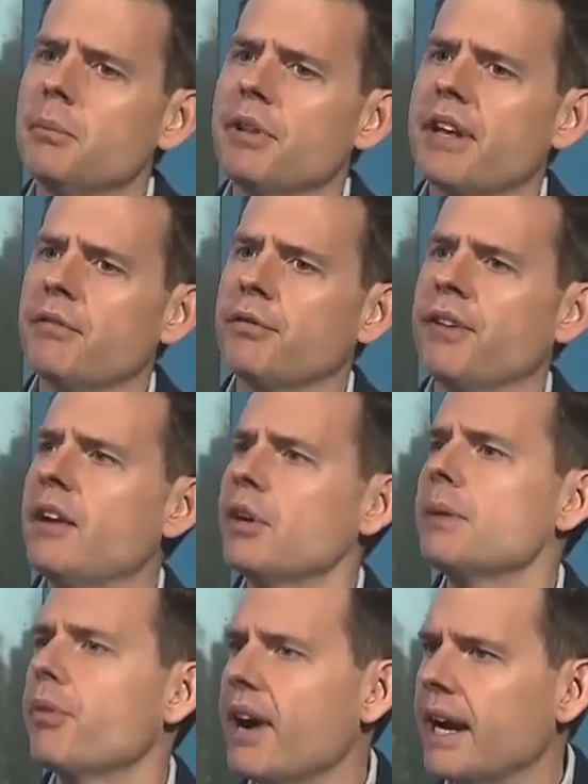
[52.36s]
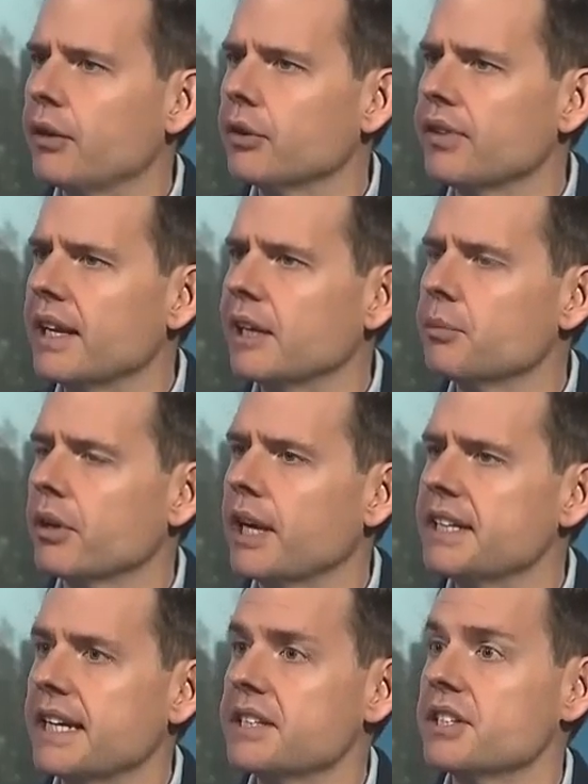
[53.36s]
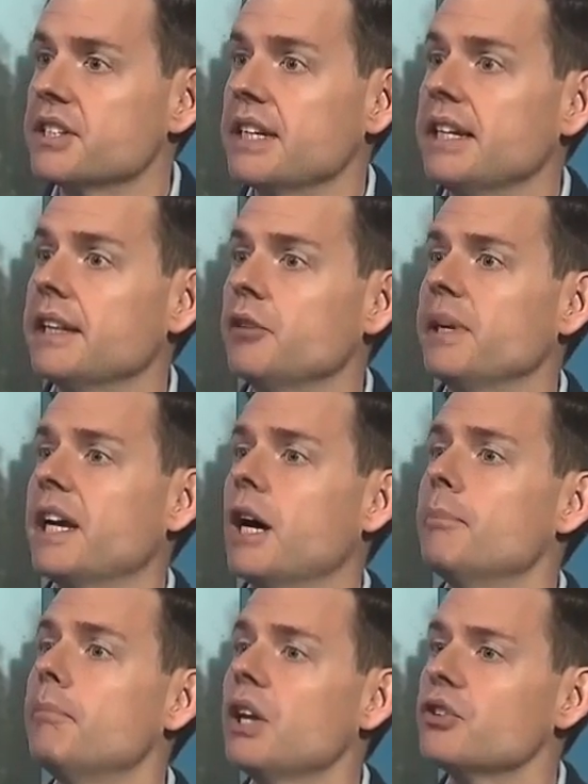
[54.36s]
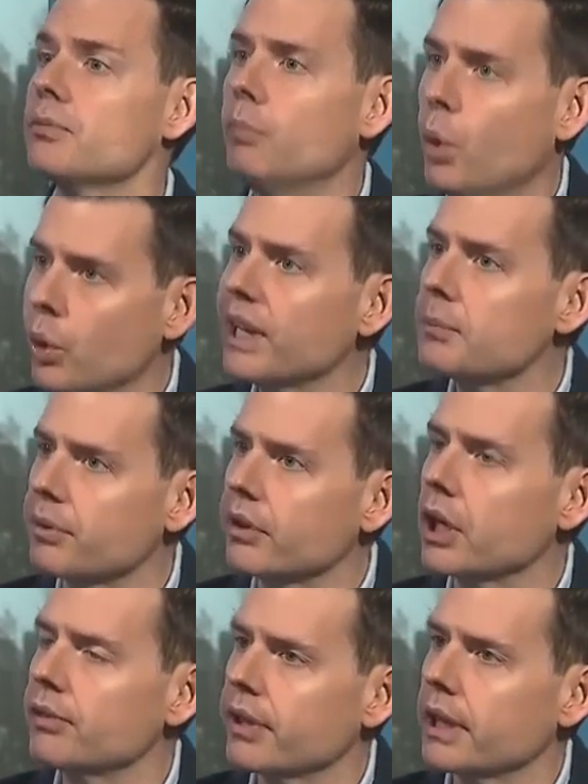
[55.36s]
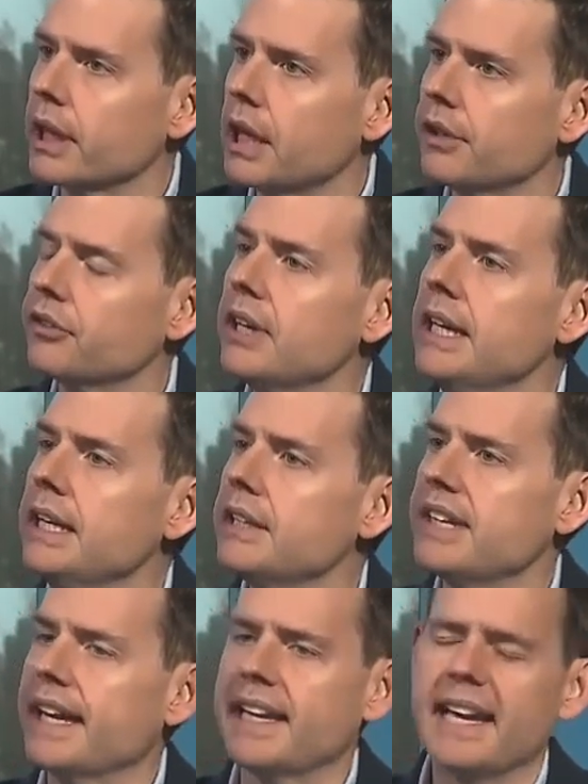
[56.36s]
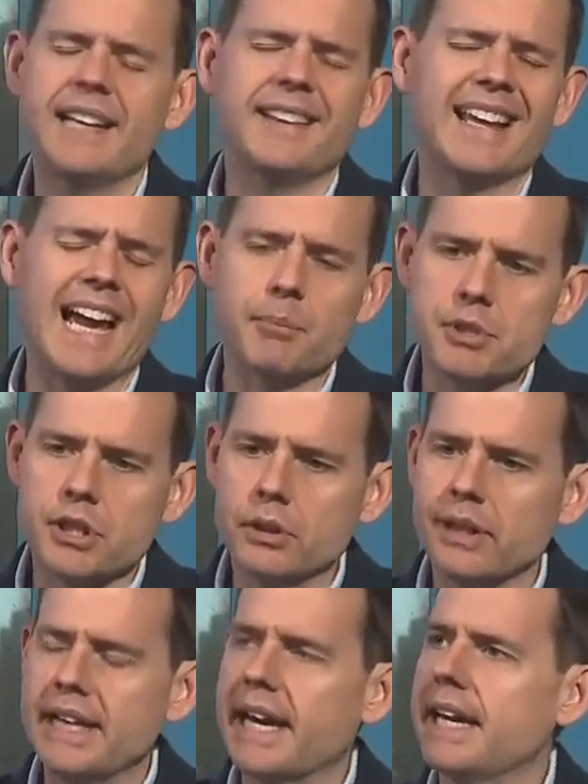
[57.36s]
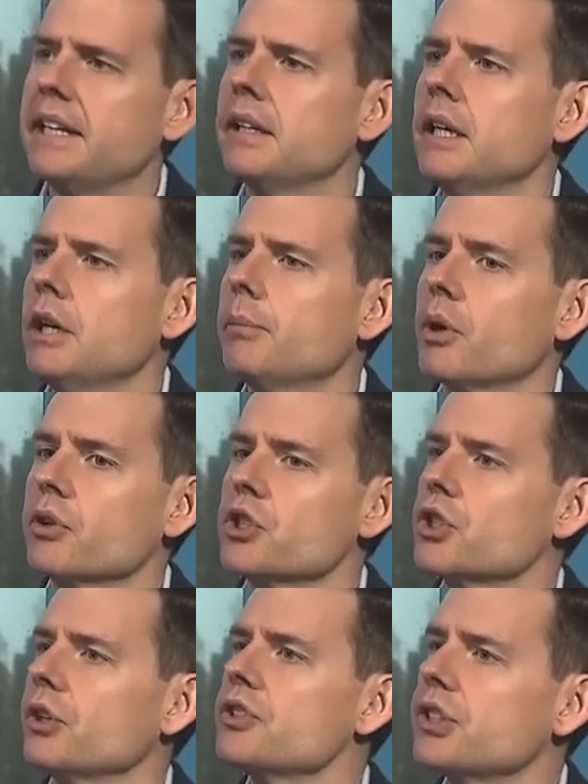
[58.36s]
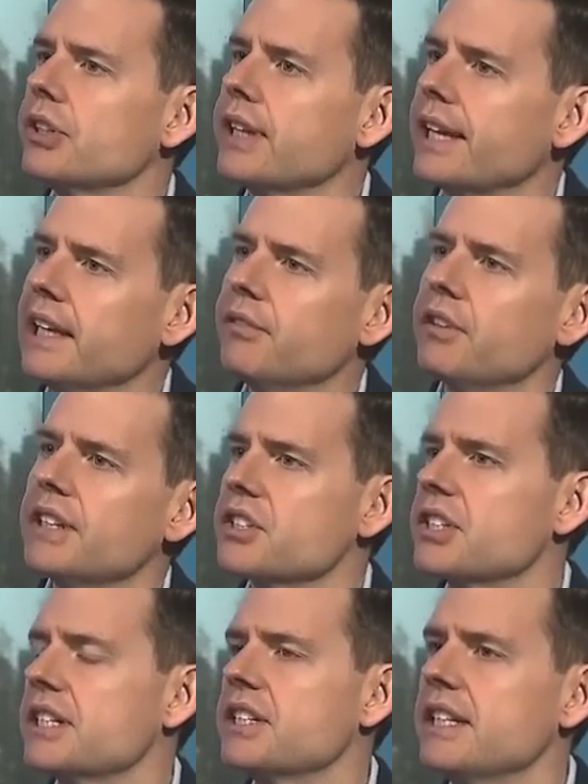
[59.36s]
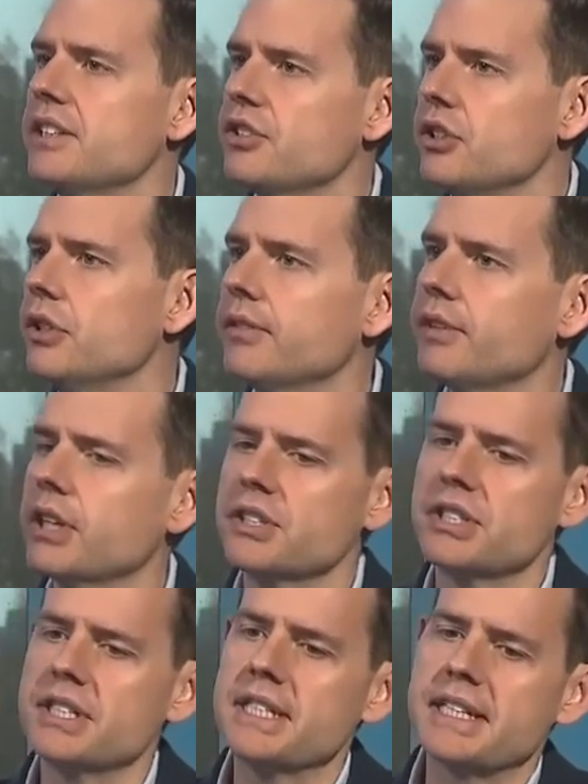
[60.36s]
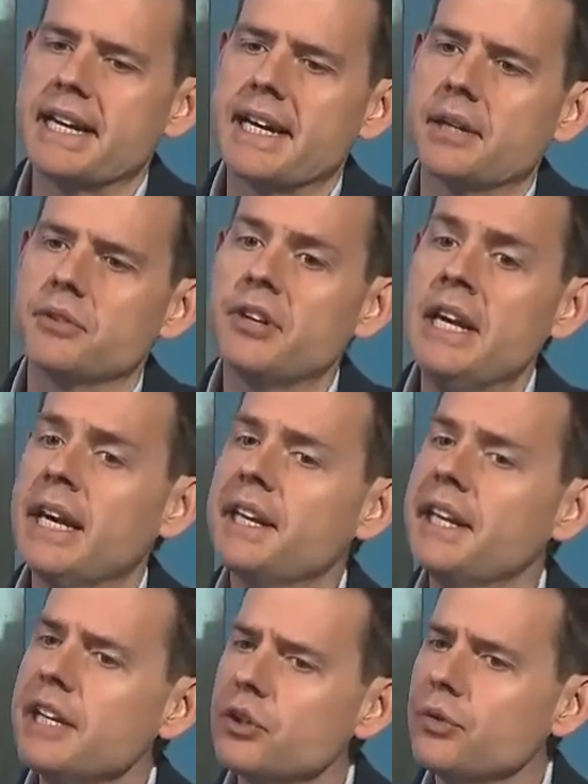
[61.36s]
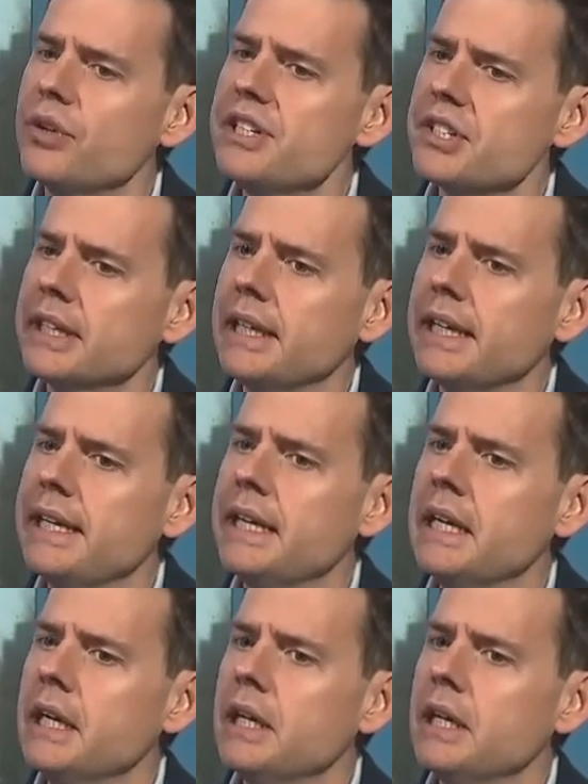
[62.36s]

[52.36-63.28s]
They're very proud of their liberal identity. They've become much more liberal over the last decade. They absolutely hate Boris Johnson. They live in the cities, the university towns, and they increasingly